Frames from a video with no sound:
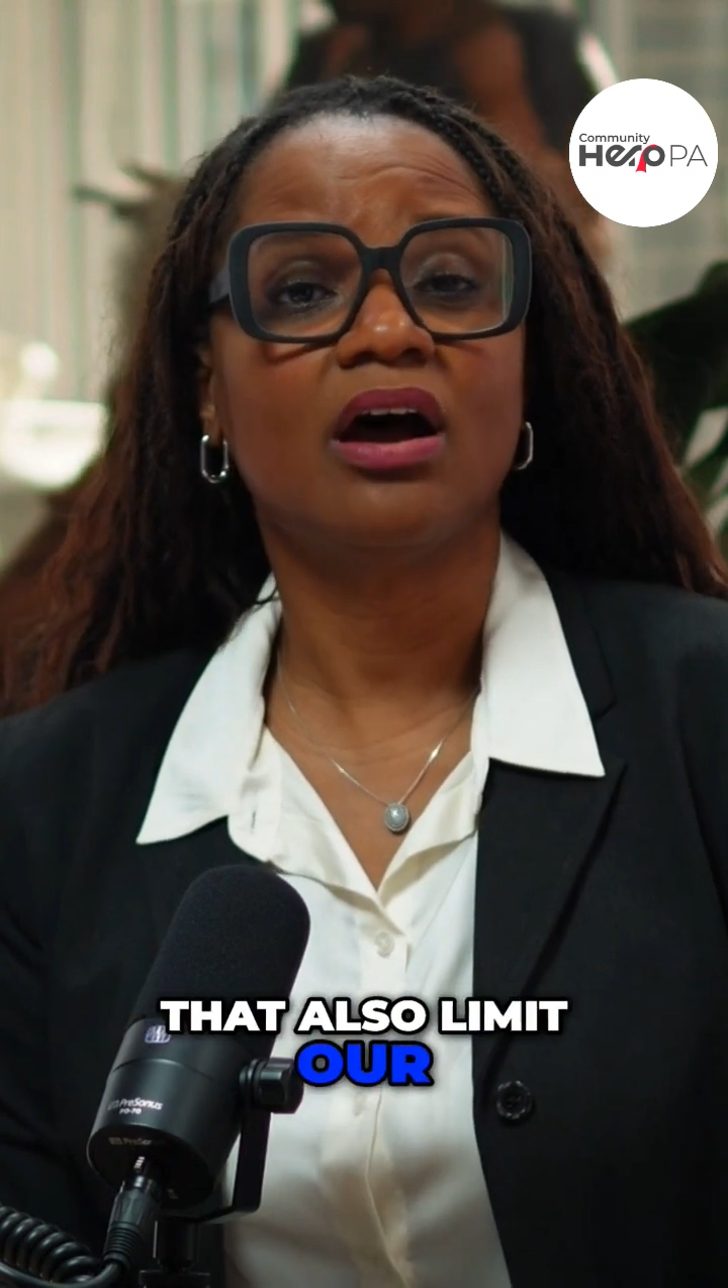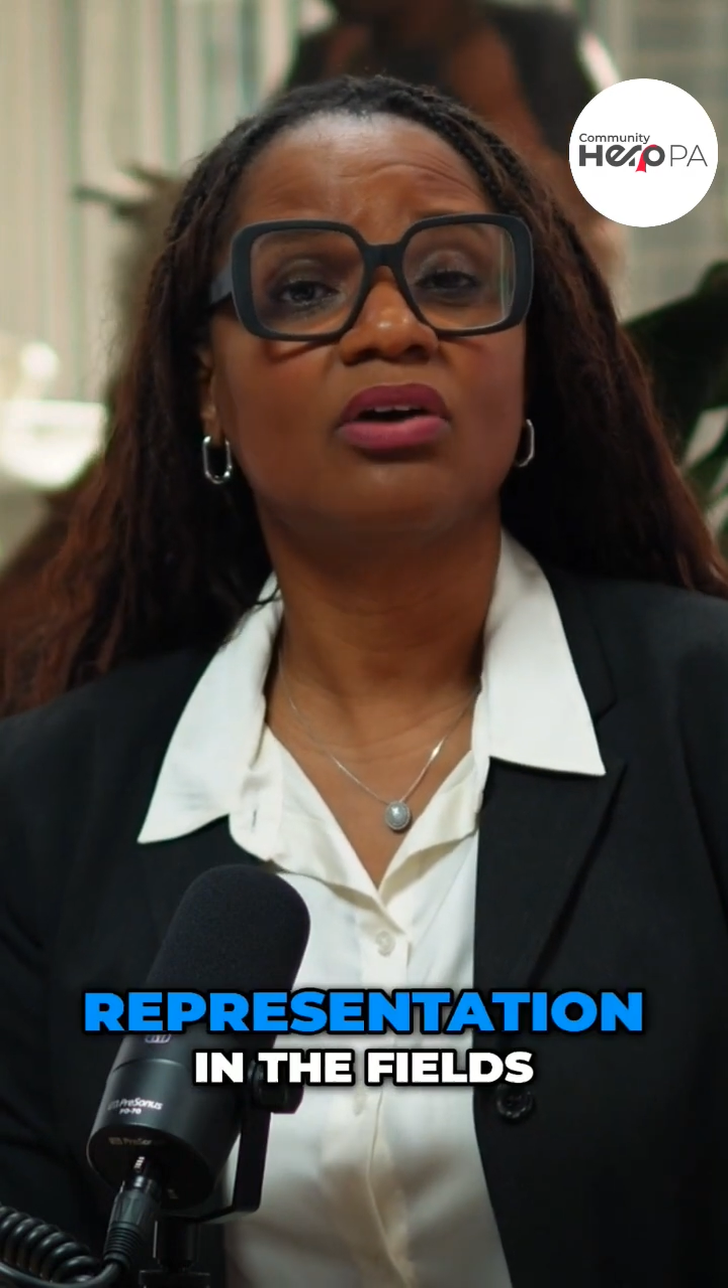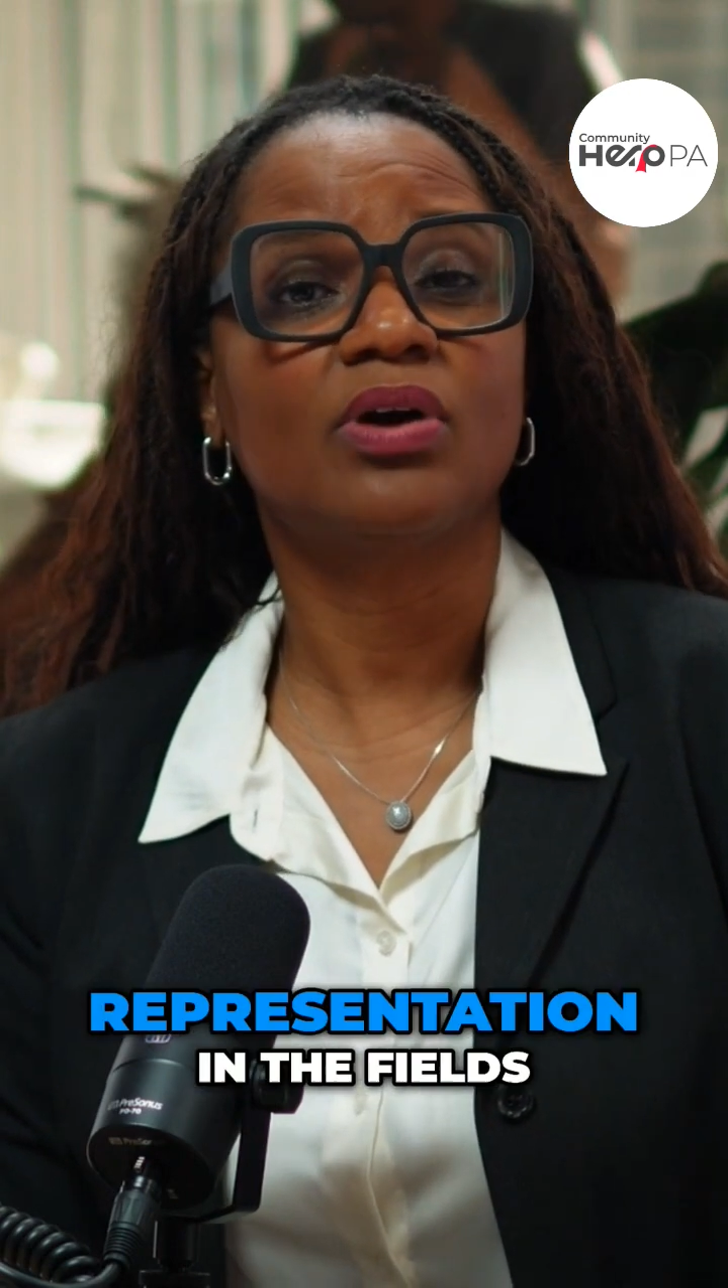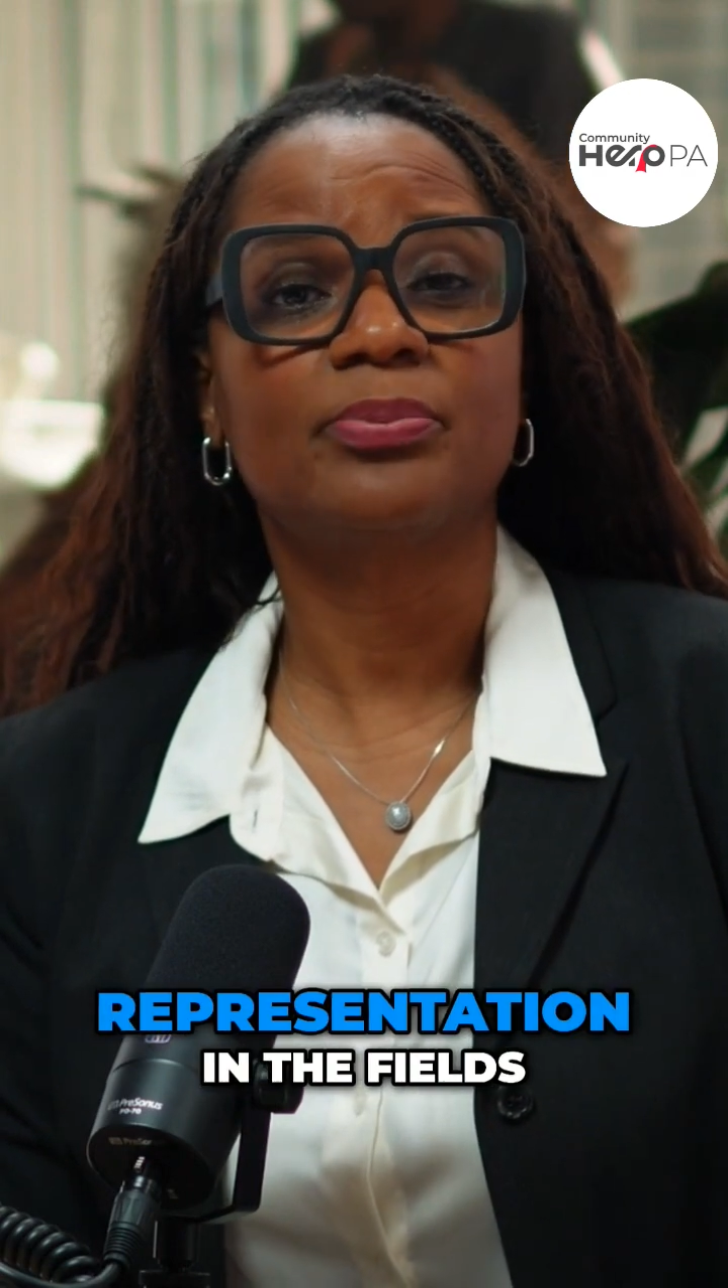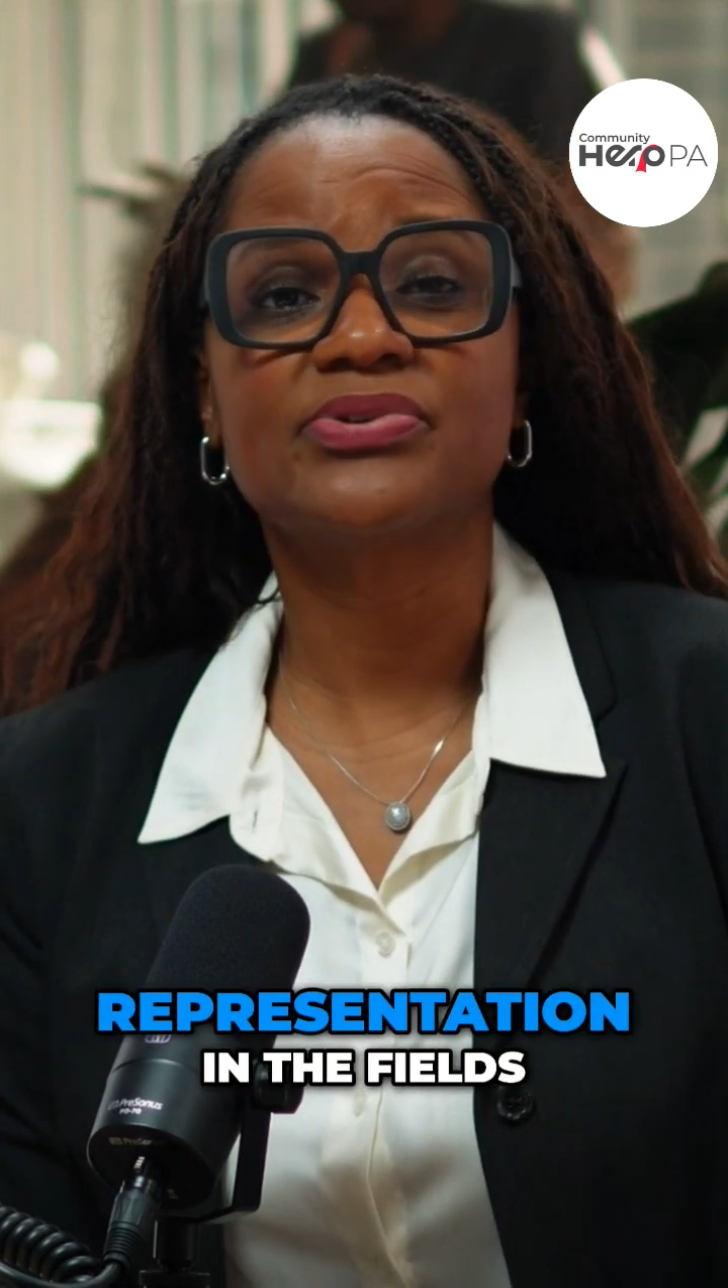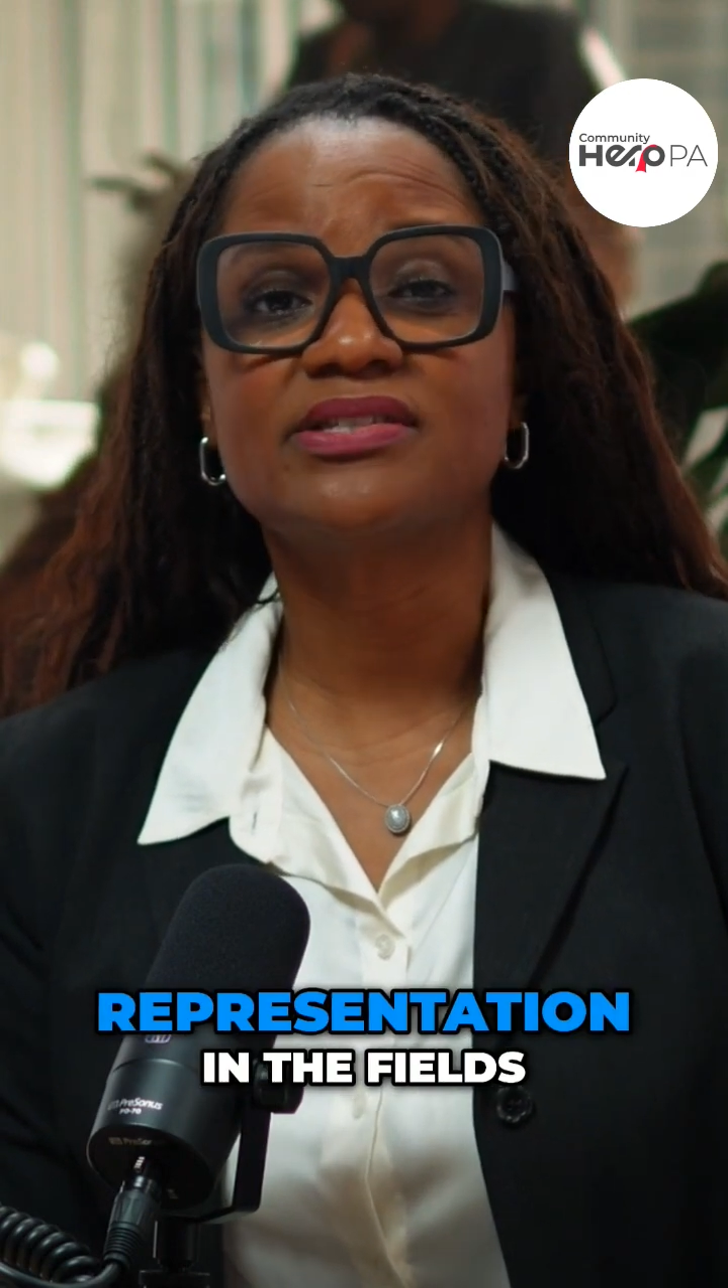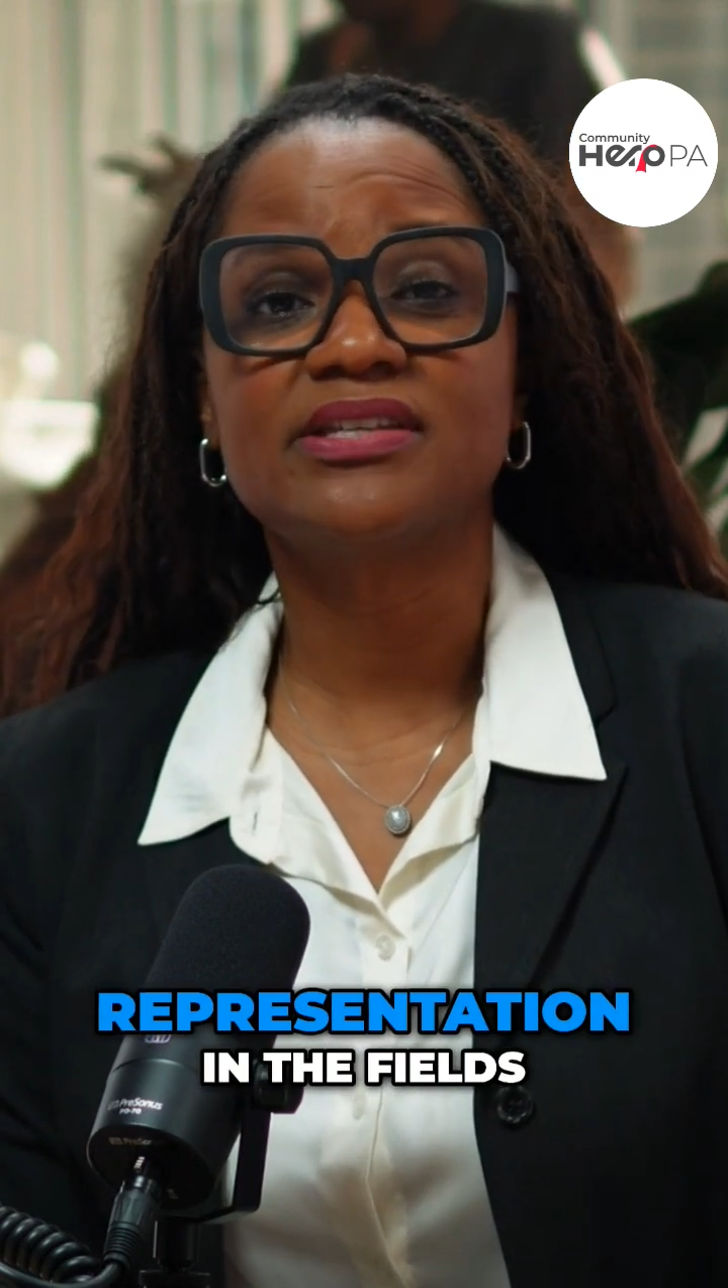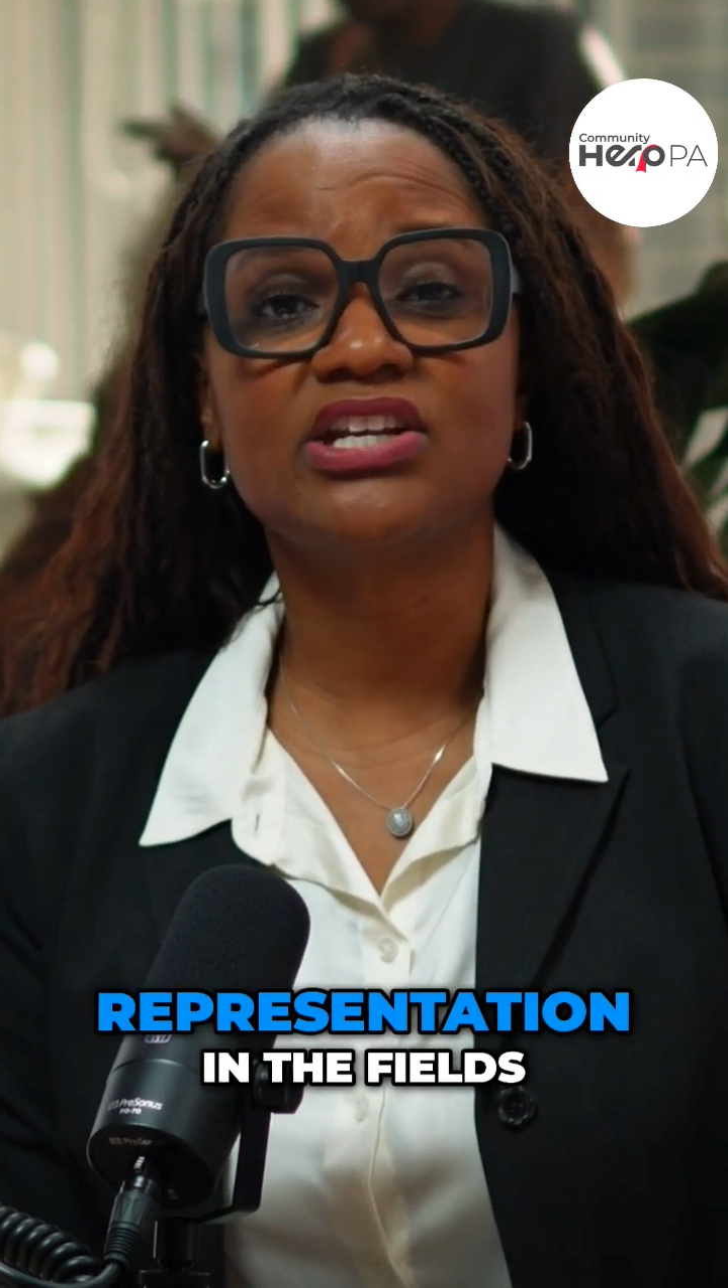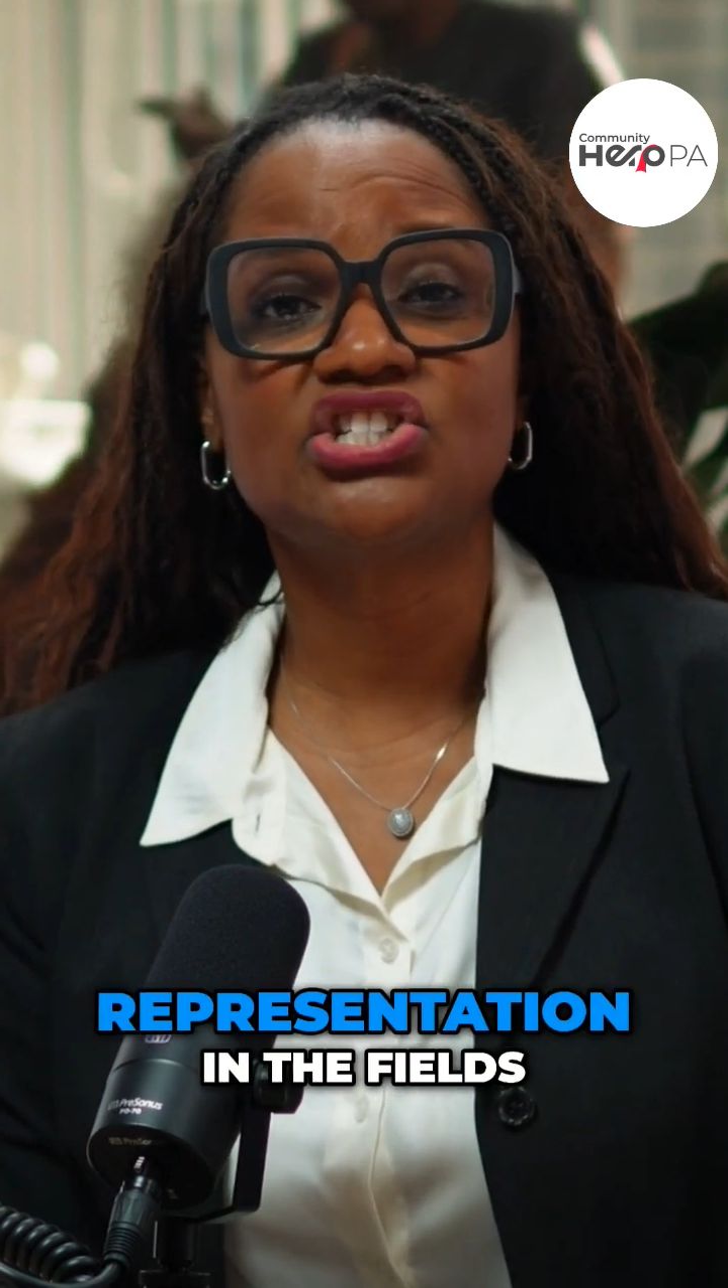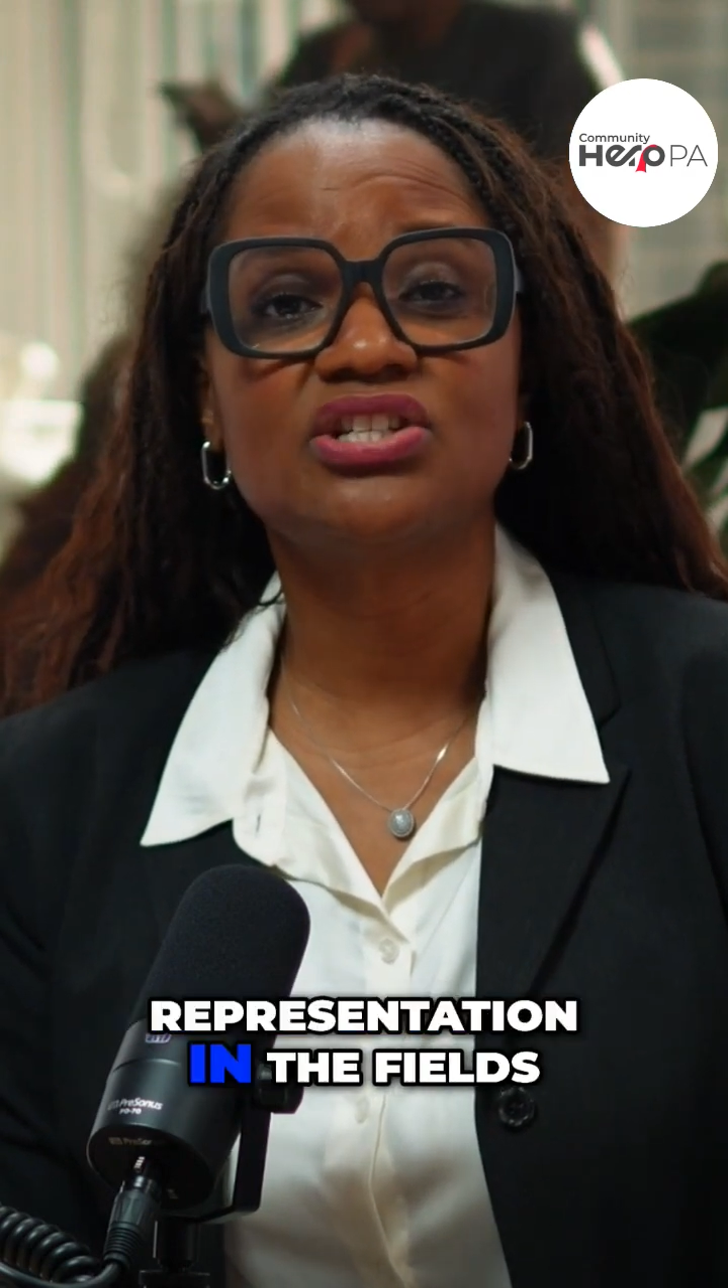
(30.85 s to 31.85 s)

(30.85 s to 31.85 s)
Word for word: our representation